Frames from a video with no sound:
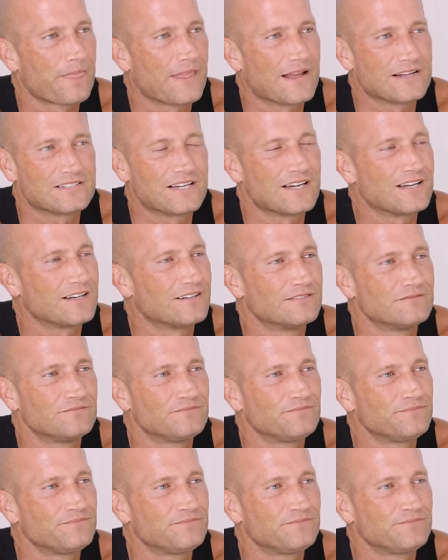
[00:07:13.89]
That's it.
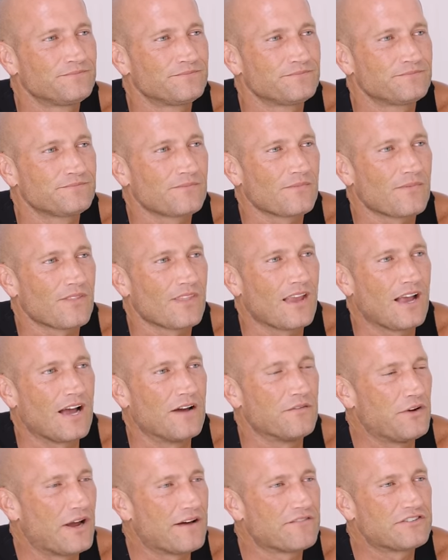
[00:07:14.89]

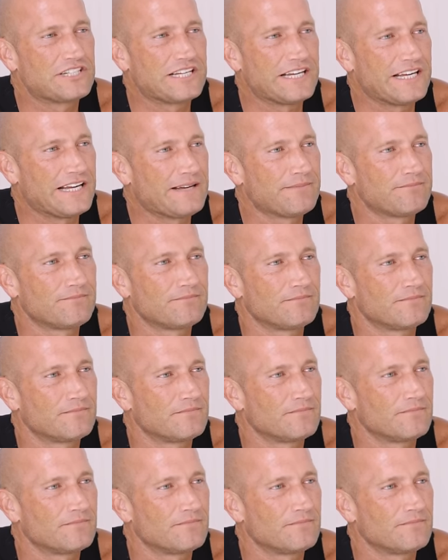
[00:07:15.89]
If you have a team,